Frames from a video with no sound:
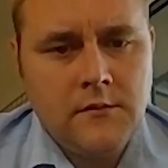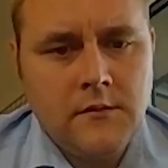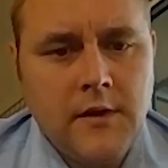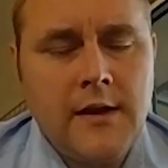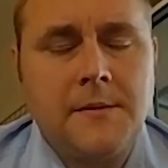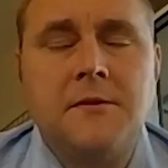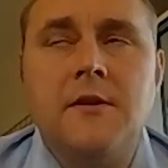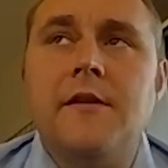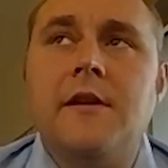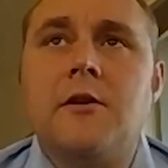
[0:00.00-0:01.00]
Yeah,
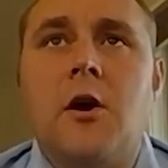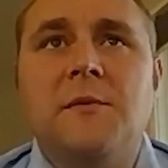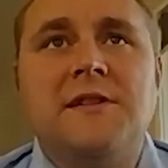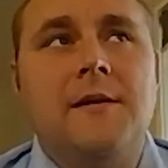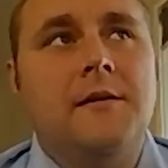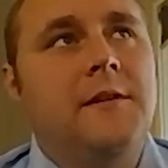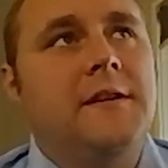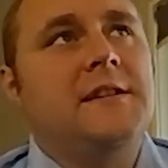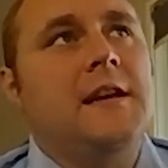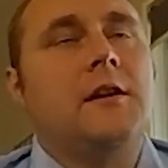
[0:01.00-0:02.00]
absolutely. Like
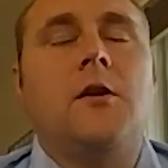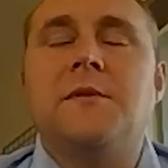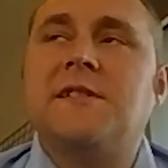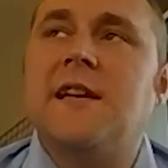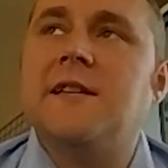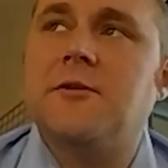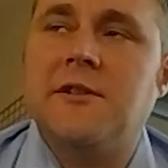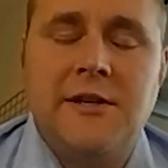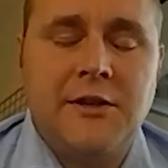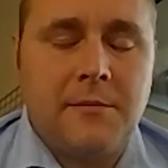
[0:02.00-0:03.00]
you say, a common sense
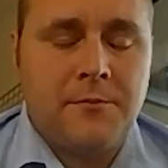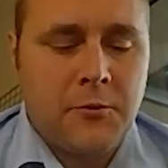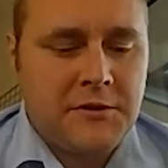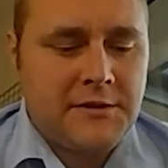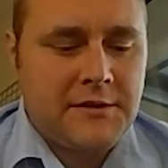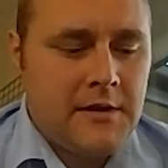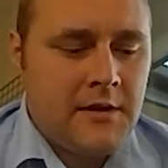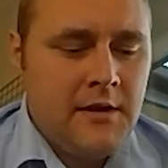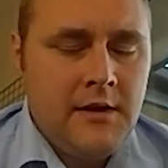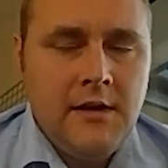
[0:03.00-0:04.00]
strategic approach is
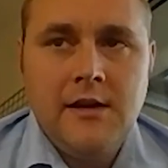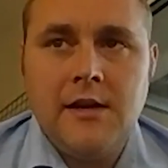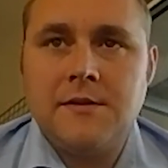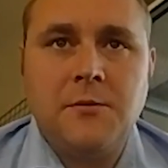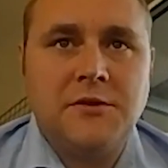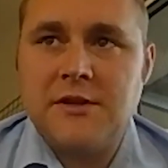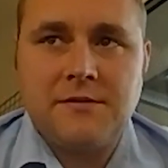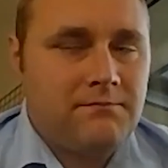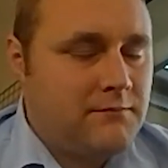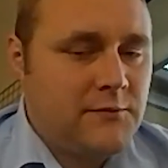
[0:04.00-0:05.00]
as opposed to
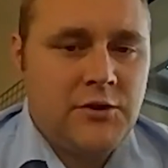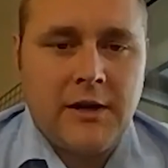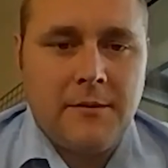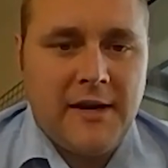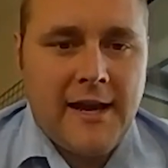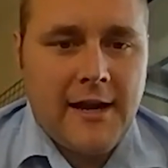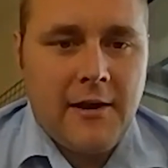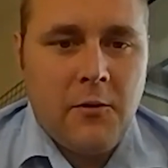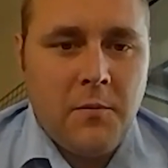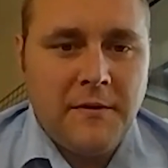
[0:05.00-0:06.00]
just chucking money at it
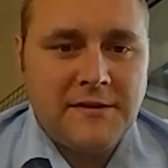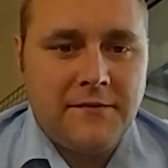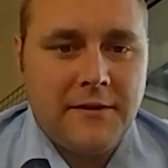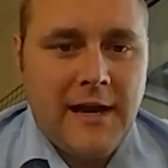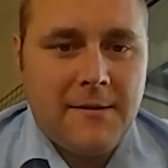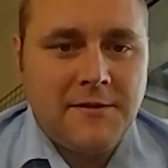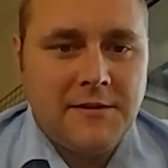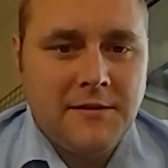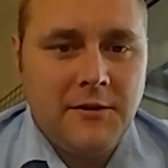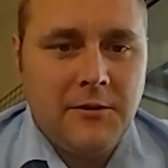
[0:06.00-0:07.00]
and hoping something
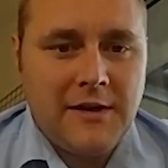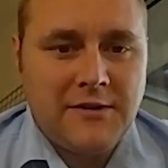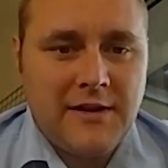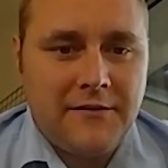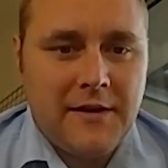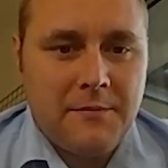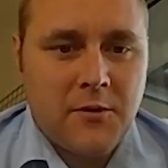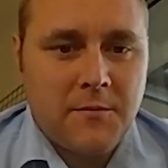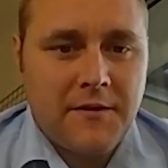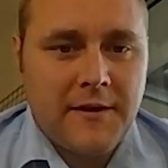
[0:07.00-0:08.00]
happens. Actually having to
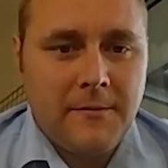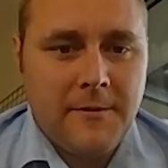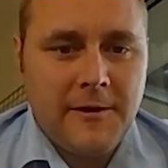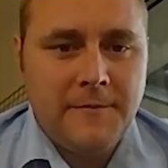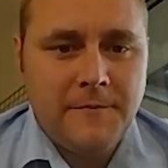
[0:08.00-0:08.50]
proper think about it.